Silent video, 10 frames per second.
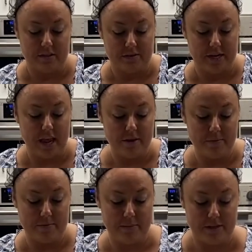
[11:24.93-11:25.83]
So again,
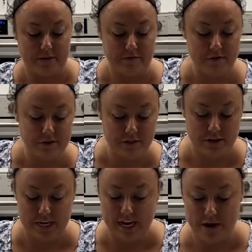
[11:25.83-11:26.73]
when babies are first
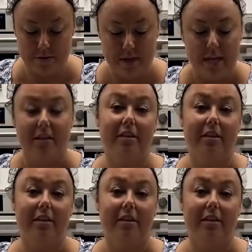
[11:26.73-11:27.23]
starting out,